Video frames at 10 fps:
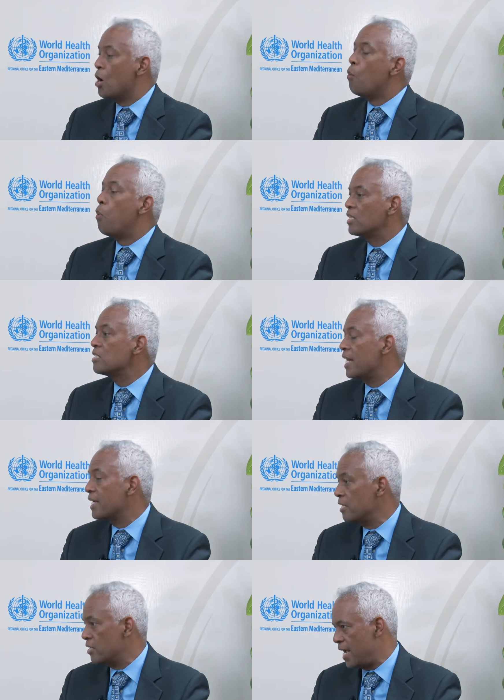what is
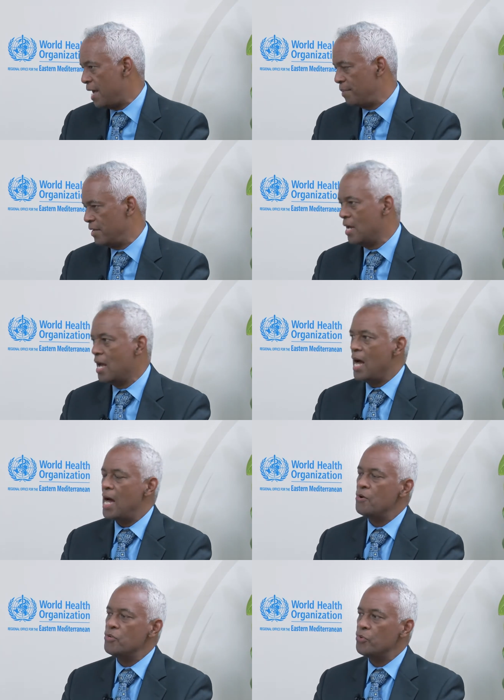likely to happen?
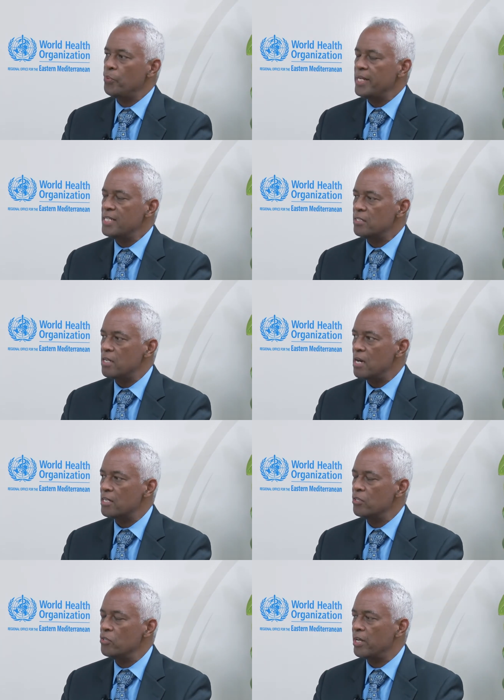How do we
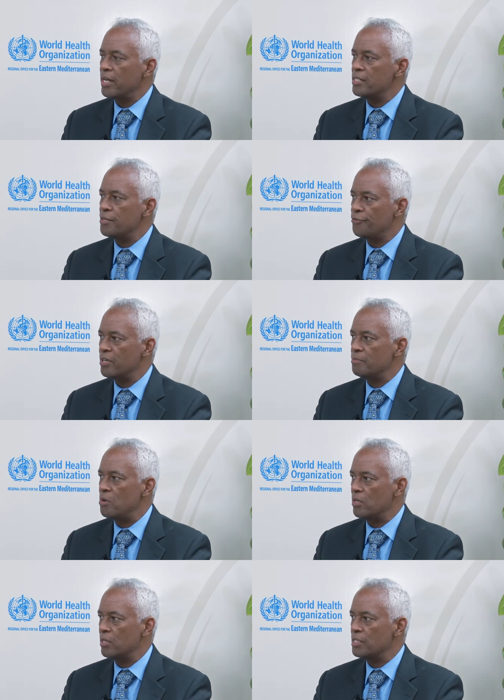start looking at different
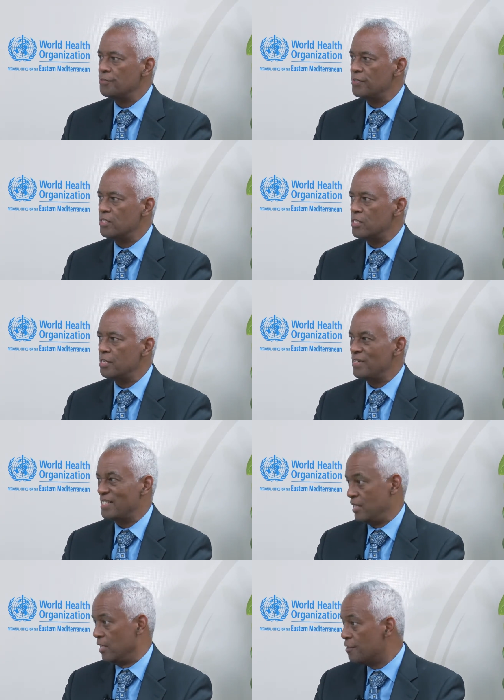models for service
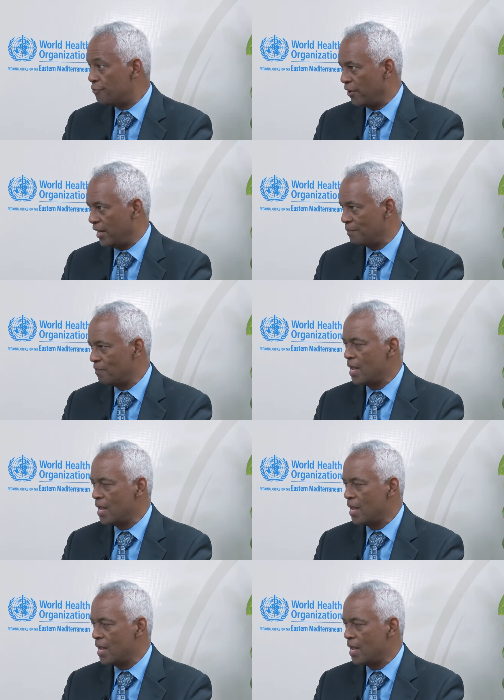delivery?